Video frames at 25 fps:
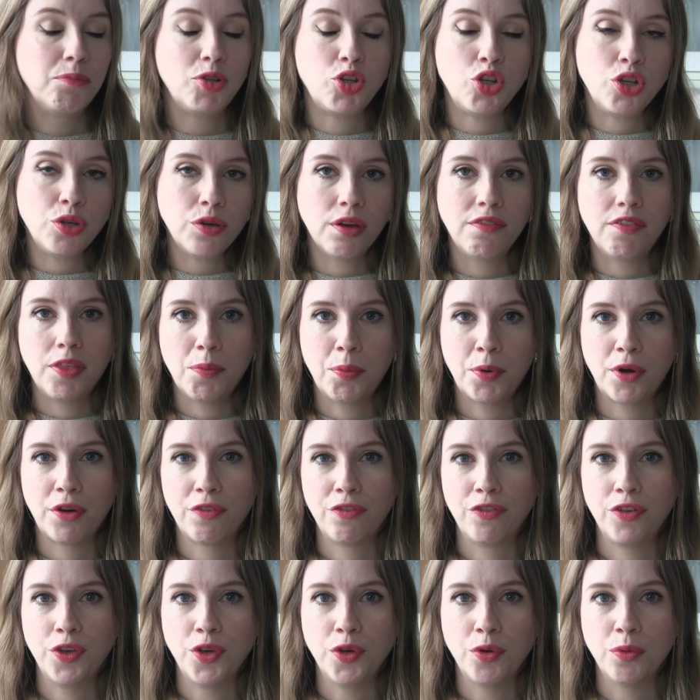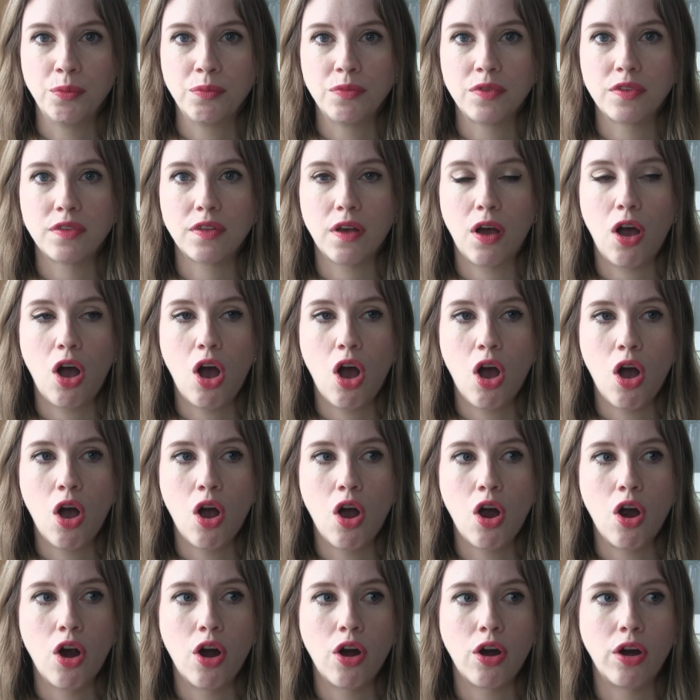Two of the perfumes
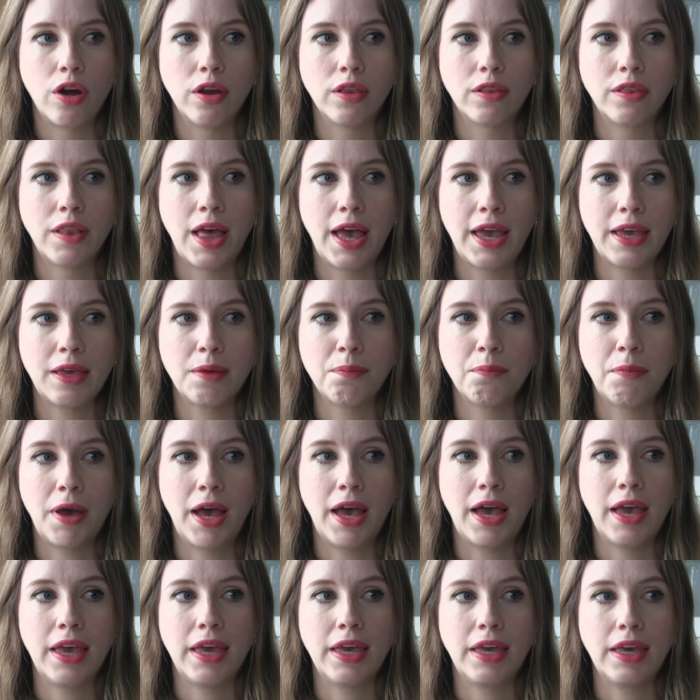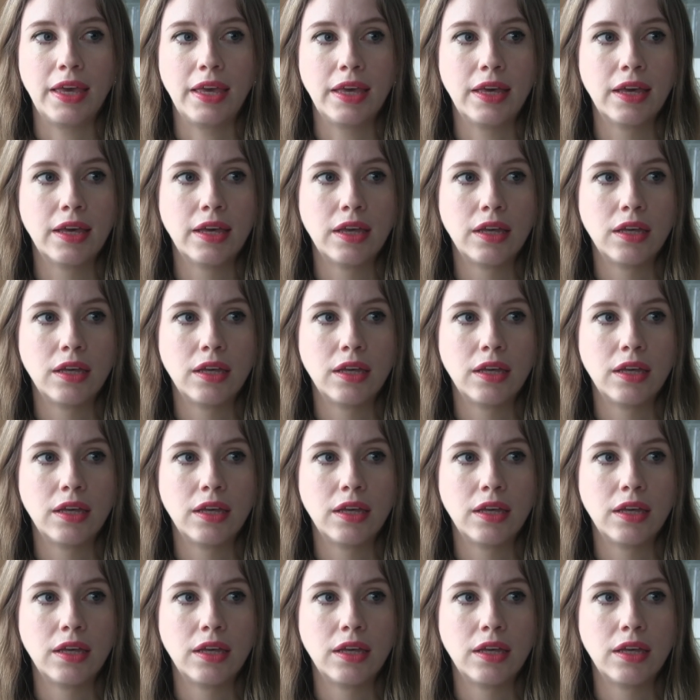are like my